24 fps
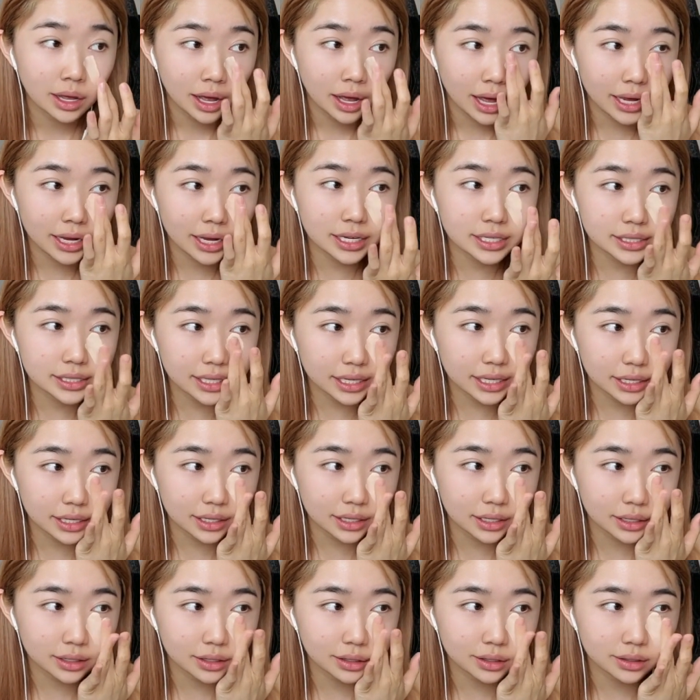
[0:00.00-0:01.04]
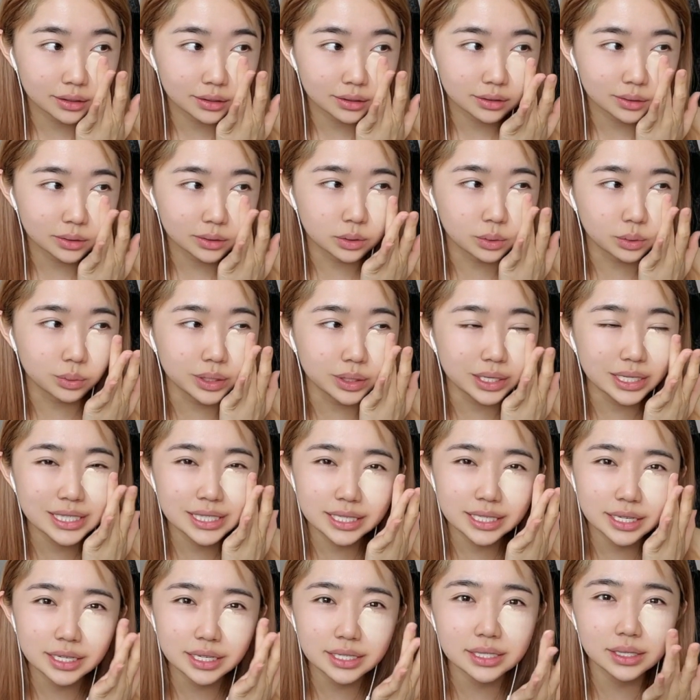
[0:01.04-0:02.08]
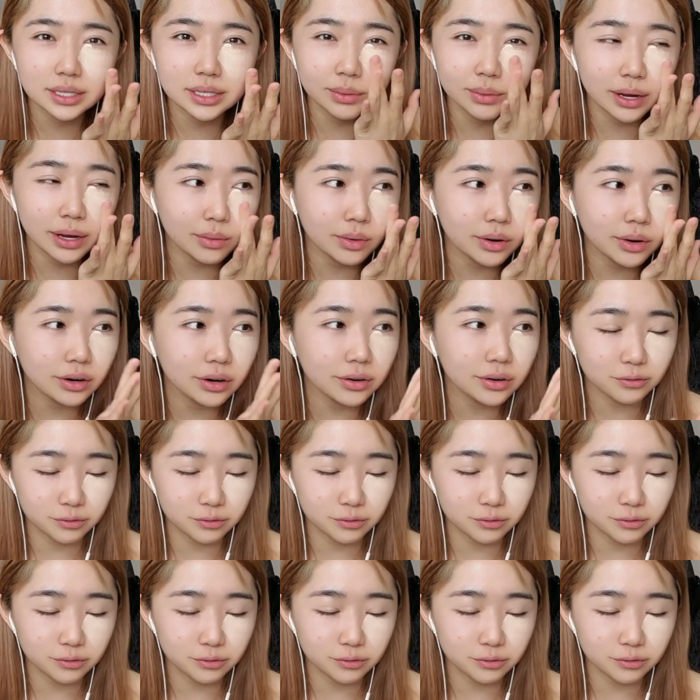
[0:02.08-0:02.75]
I guess like greasy is the right word,